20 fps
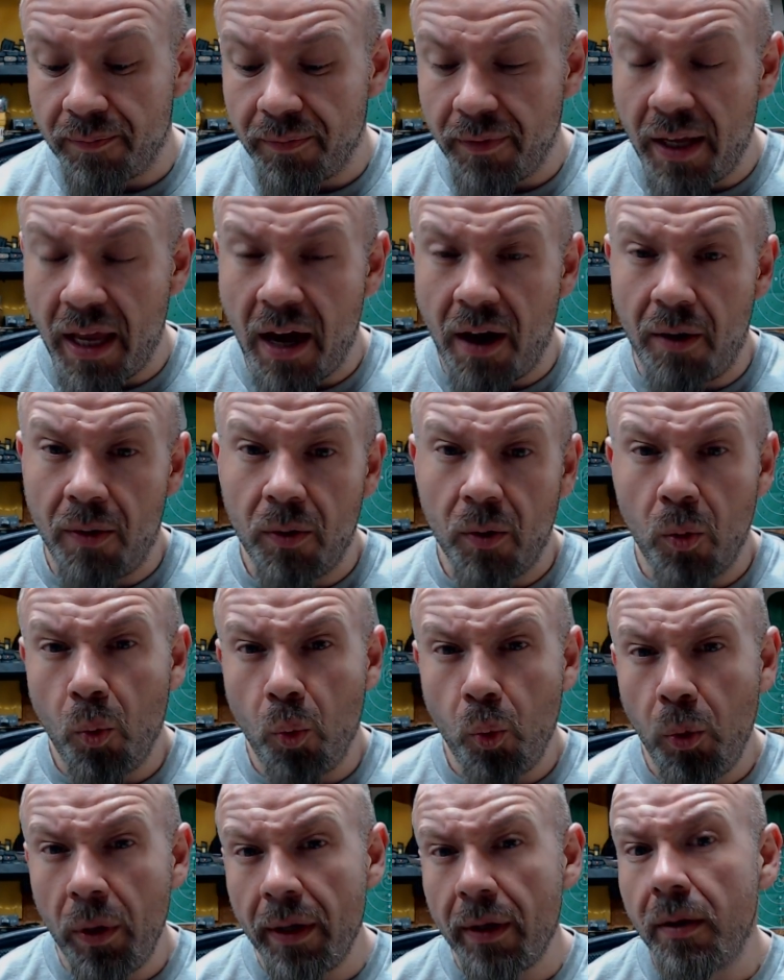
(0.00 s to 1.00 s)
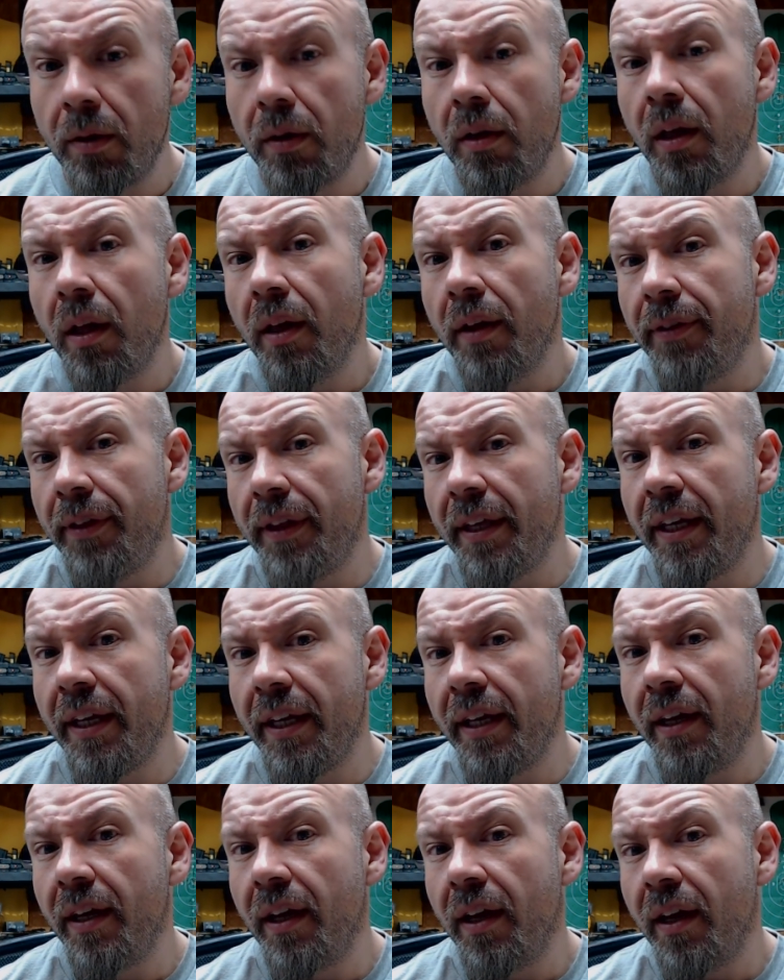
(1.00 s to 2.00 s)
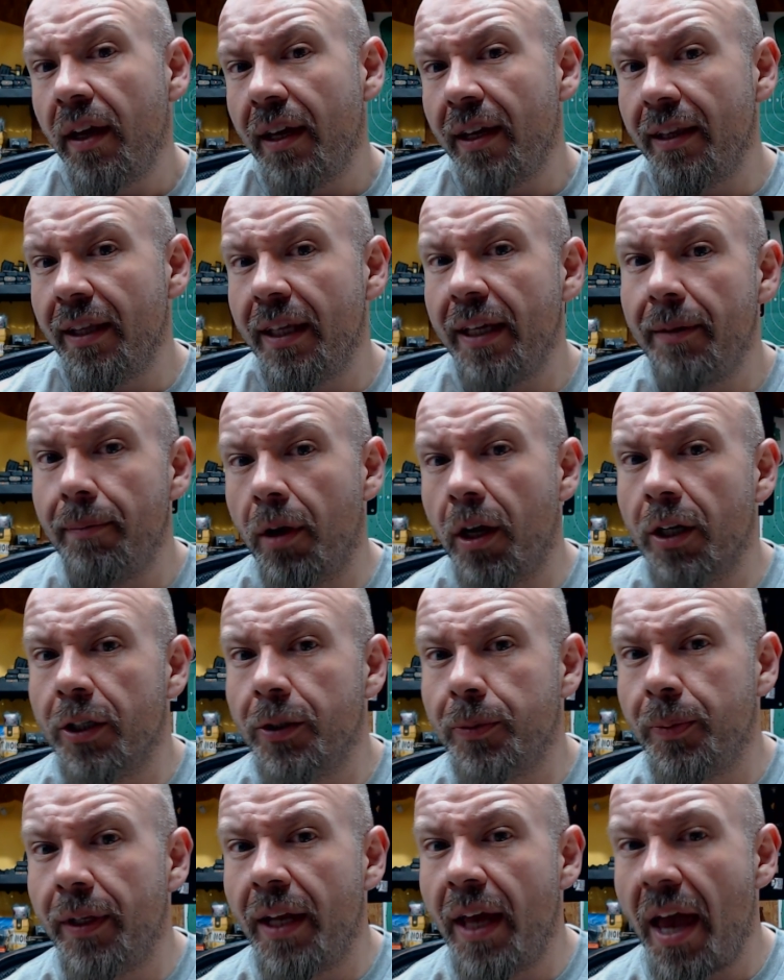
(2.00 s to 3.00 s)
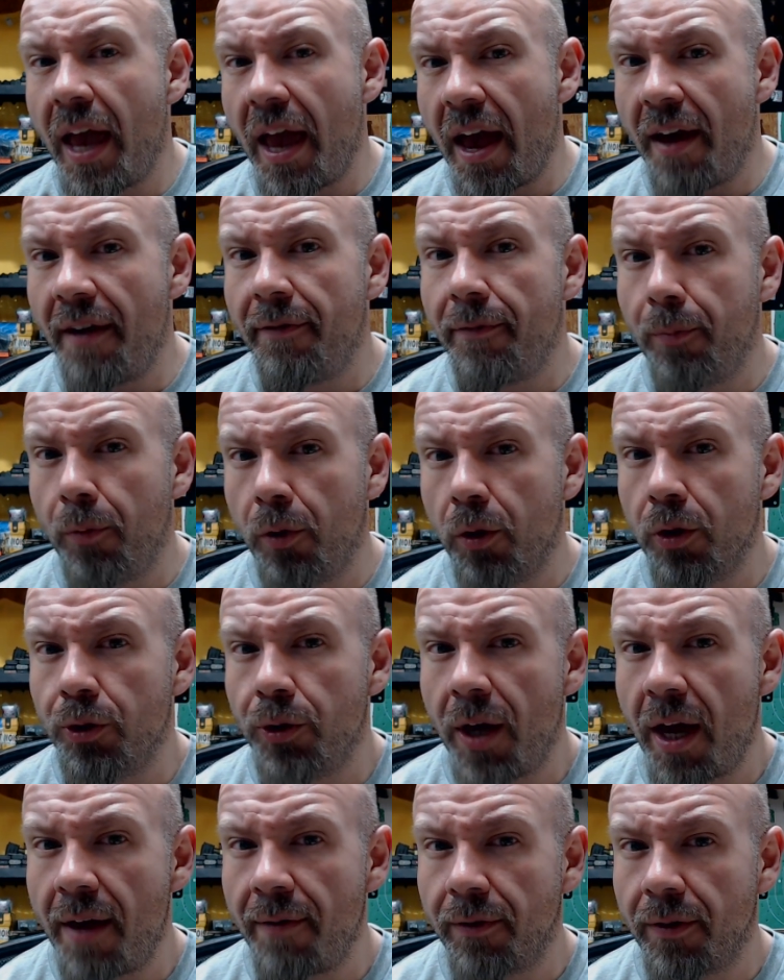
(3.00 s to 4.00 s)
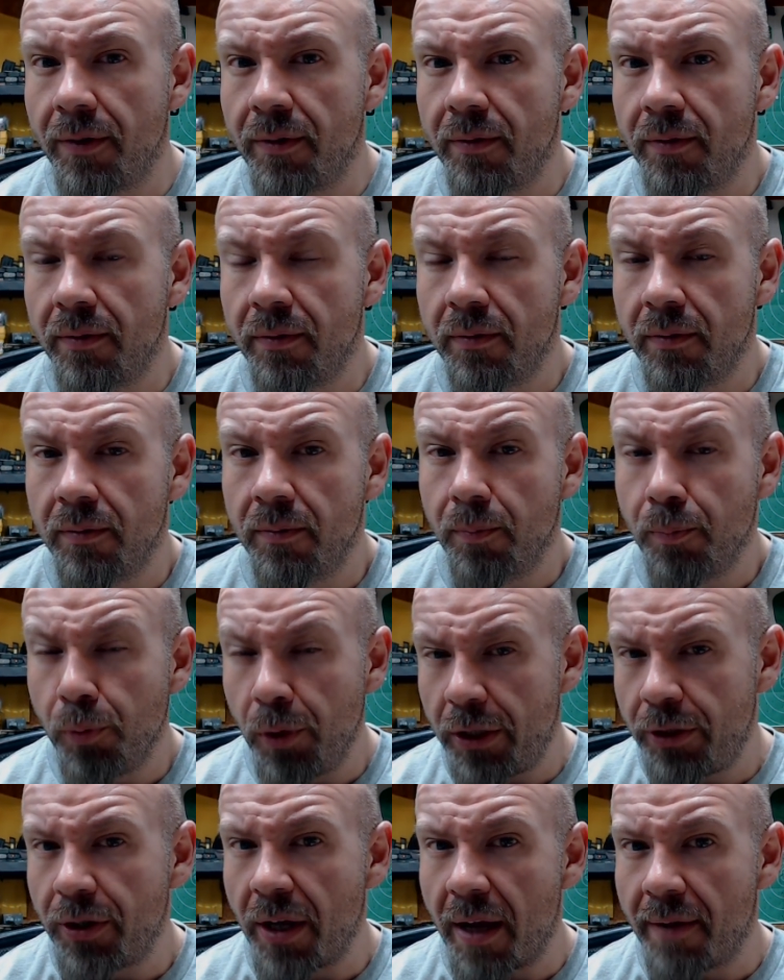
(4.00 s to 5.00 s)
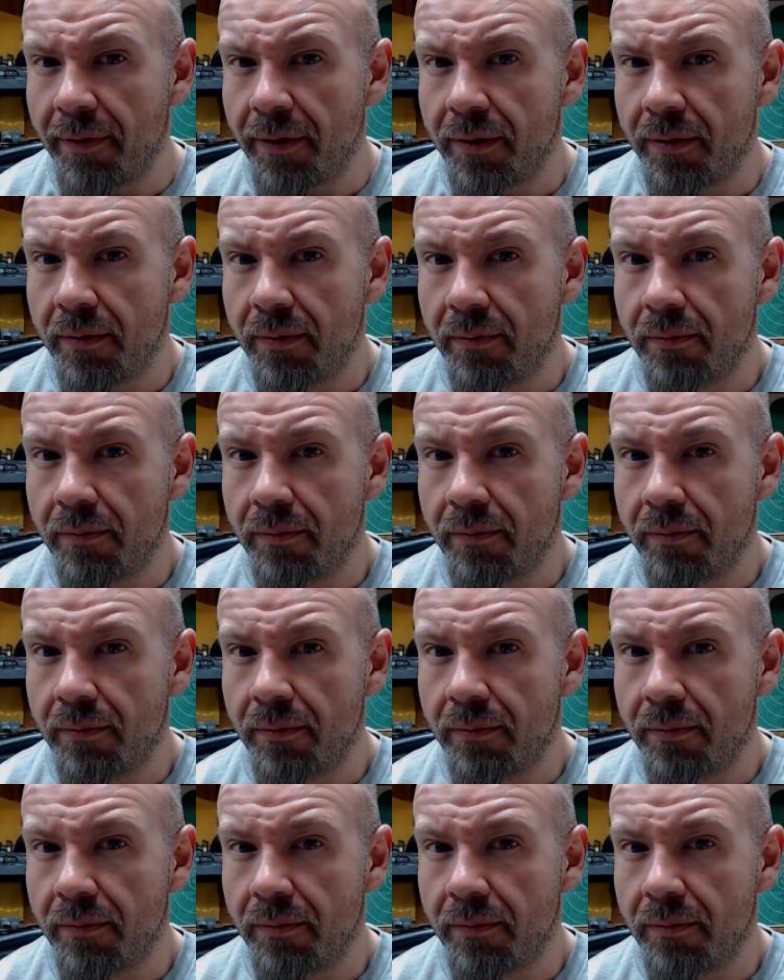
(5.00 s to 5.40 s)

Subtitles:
Now, will the Elite Marksman have more travel? Pre-travel.